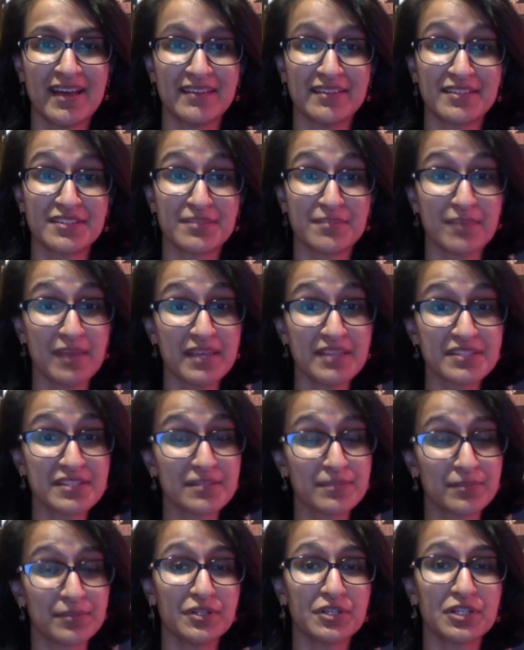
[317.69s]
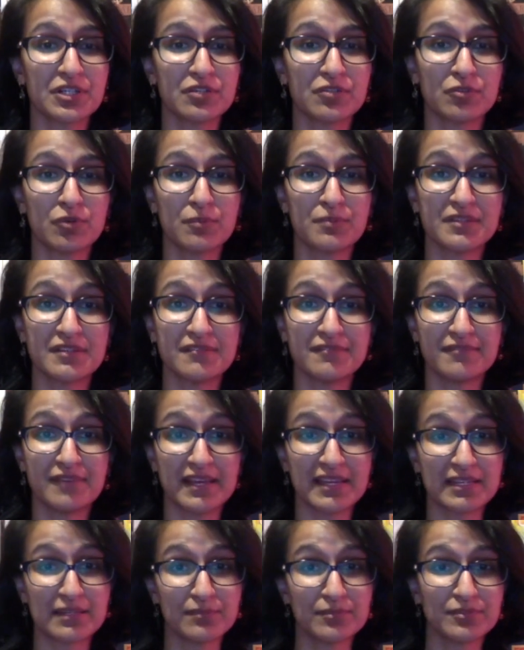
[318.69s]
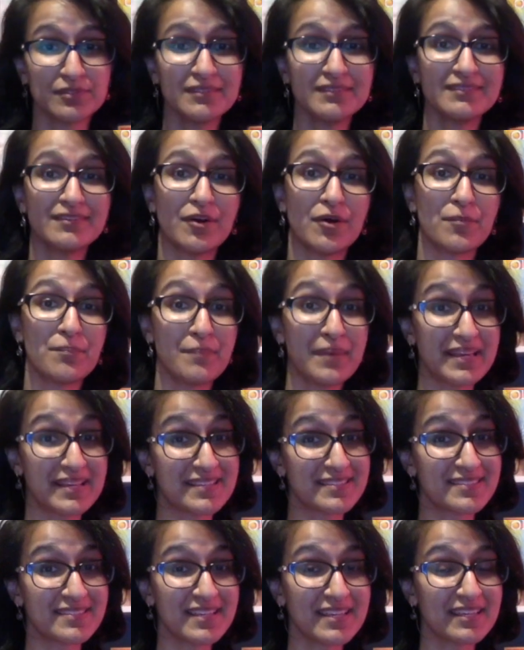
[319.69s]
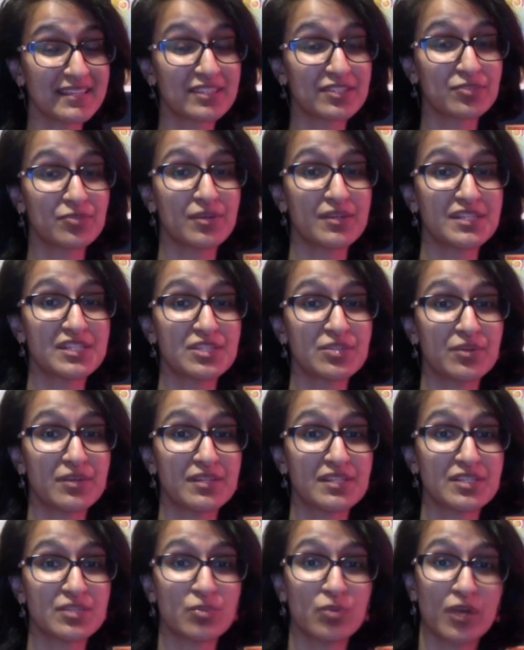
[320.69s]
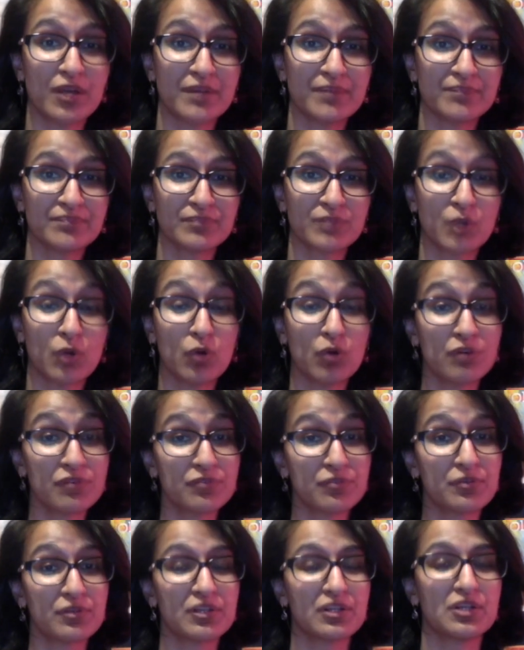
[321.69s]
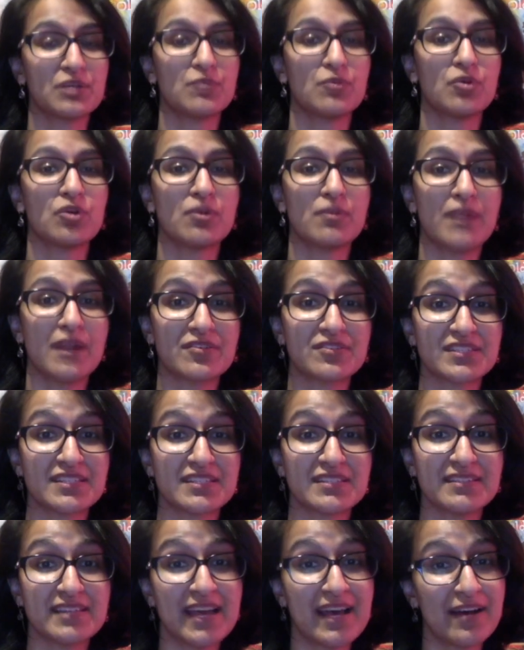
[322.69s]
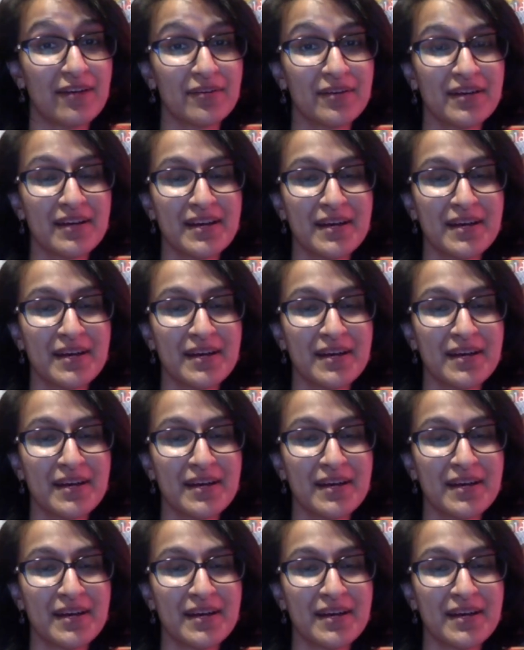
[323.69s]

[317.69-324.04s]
this amazing book will be available on May 6th, 2021, or if you want to learn more about it now,